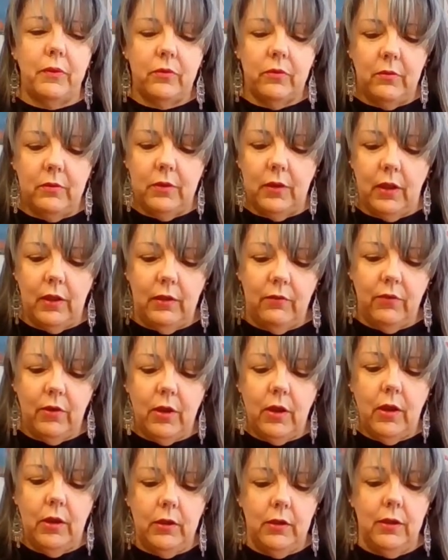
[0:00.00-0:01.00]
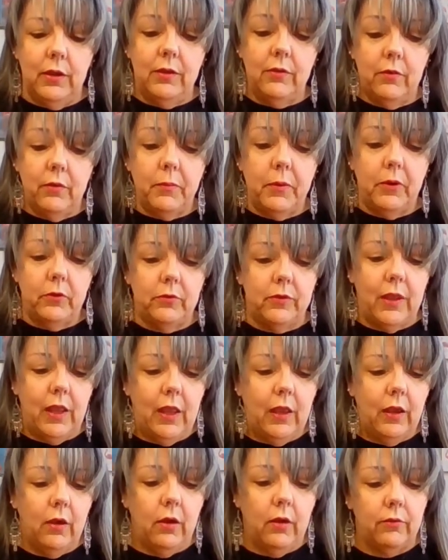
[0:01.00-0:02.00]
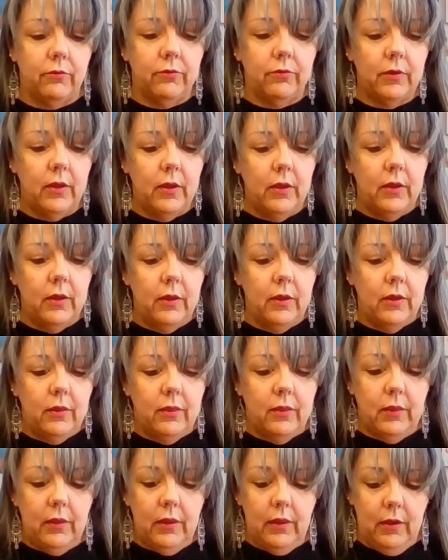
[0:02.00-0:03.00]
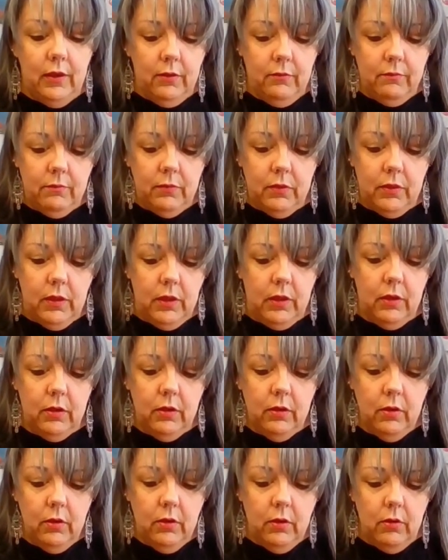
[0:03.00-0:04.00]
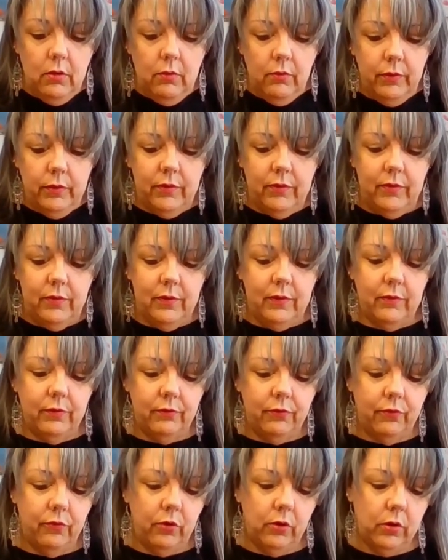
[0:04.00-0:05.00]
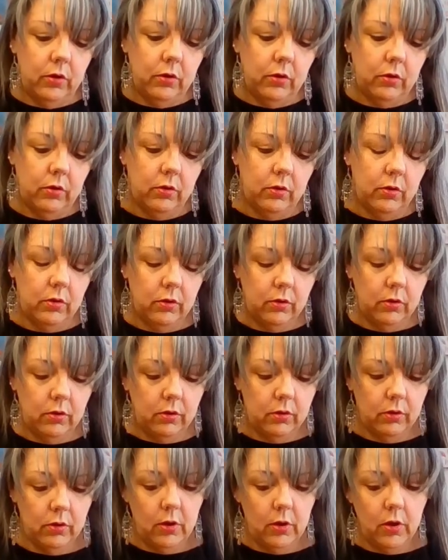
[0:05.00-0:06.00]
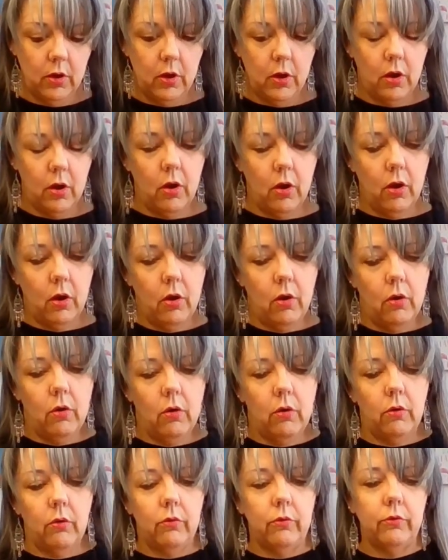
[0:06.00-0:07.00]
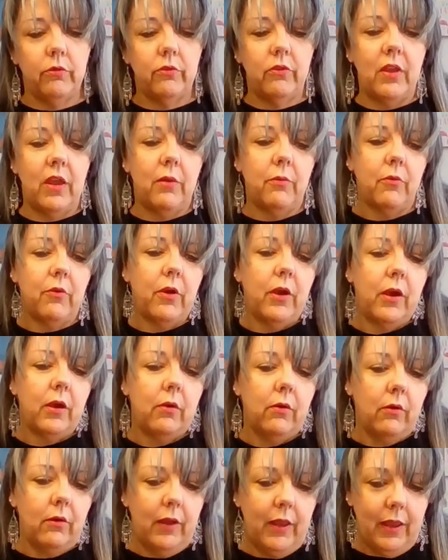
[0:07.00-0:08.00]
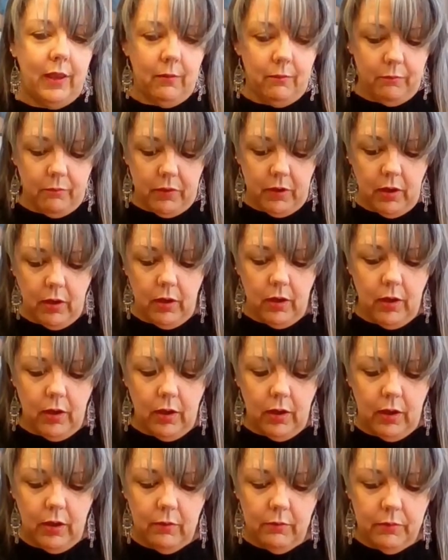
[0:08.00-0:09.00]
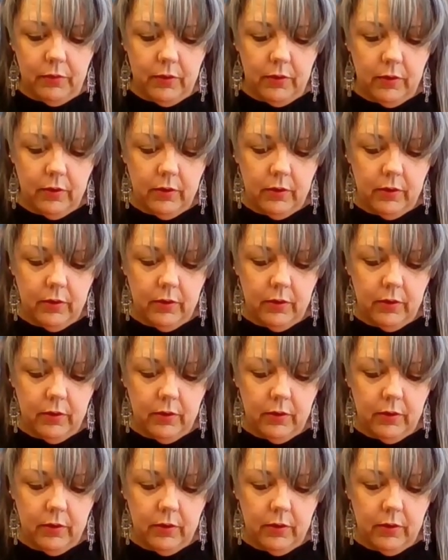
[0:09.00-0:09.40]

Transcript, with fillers: supposed to not even kind of, it's supposed to hang off the um, thing. What's this for? Oh, Snap, Crackle, and Pop.